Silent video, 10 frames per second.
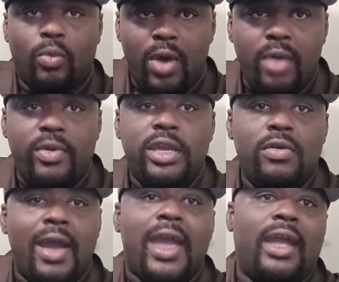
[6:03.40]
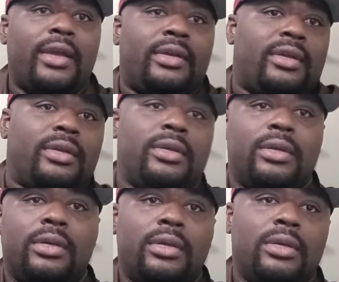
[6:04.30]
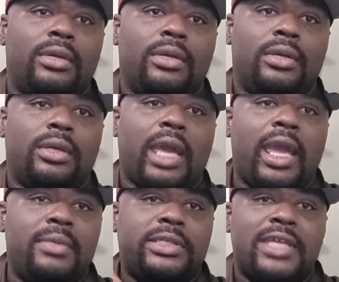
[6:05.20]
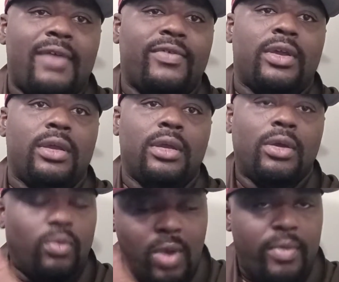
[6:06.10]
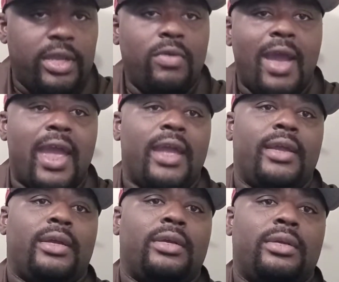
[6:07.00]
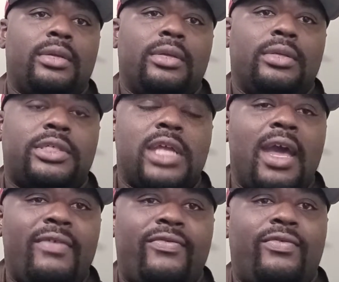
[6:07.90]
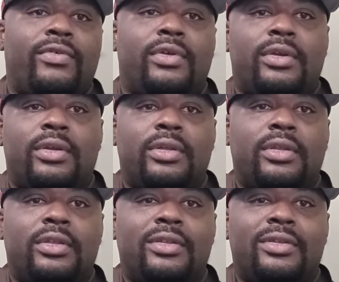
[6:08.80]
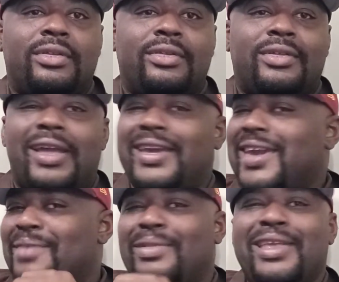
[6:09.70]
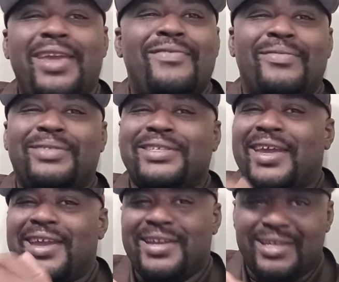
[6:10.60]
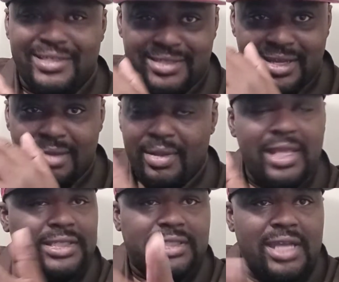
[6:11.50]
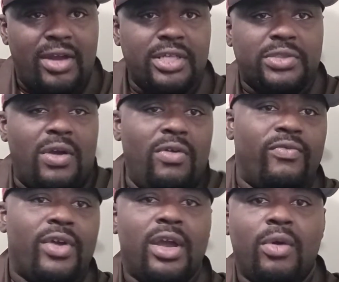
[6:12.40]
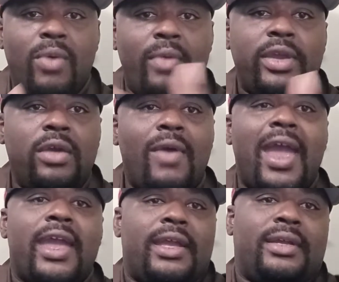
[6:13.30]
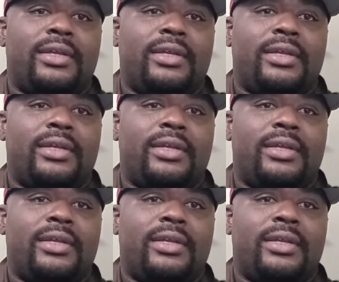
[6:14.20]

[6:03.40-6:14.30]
where were you at? Game 7, where were you at? Steph? I can't believe I'm saying this, but let's tell the truth. Where were you at?